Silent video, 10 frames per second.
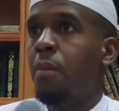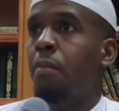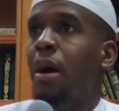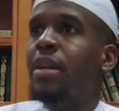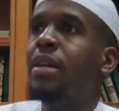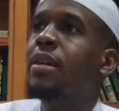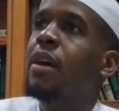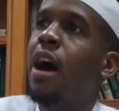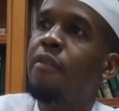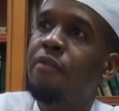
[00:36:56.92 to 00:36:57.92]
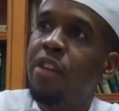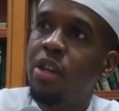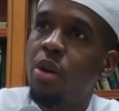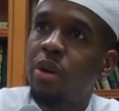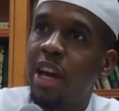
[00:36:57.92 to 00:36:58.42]
But a
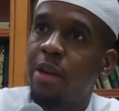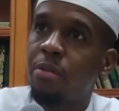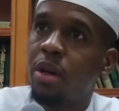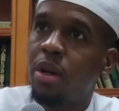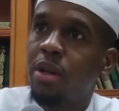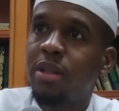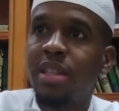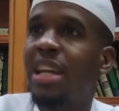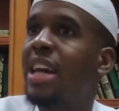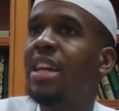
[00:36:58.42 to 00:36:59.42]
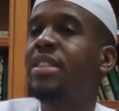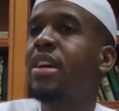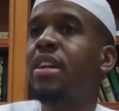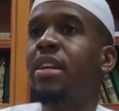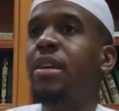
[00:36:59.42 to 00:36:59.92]
video camera does not
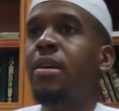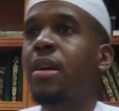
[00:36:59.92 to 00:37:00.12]
necessarily